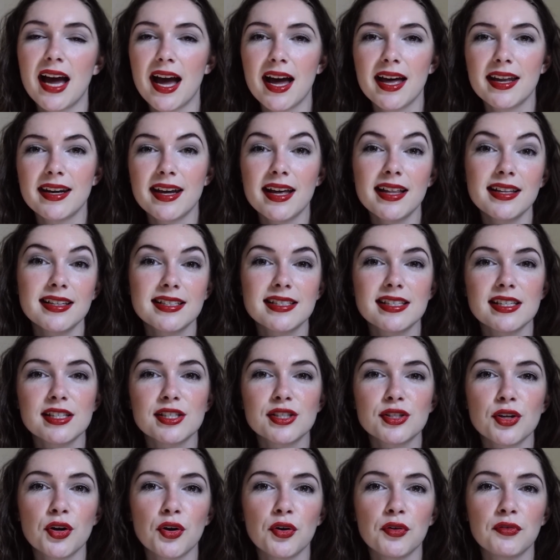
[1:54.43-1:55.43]

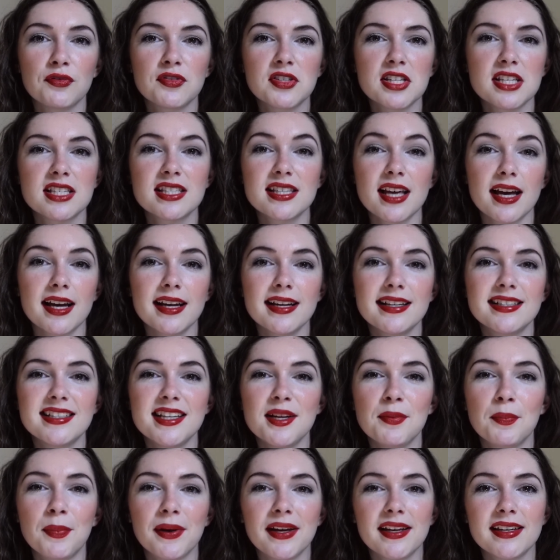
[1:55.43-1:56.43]
analysis of
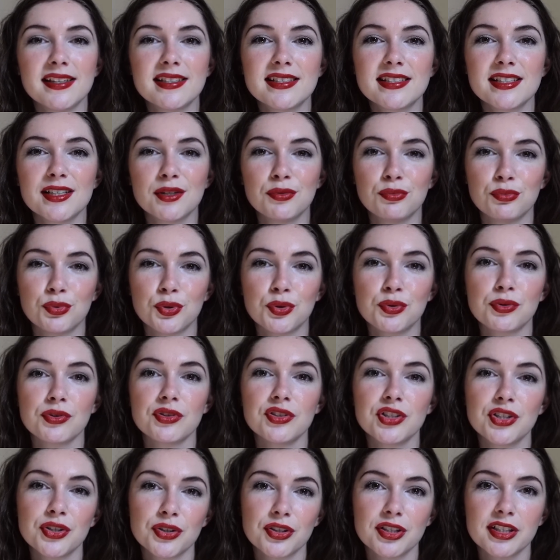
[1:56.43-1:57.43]
society based in
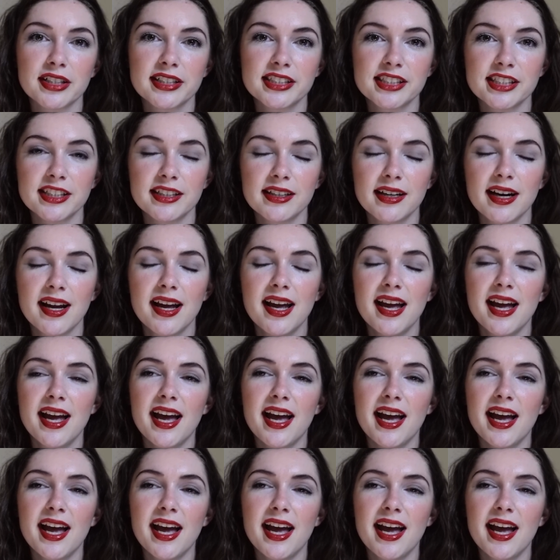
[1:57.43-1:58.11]
rural Yorkshire,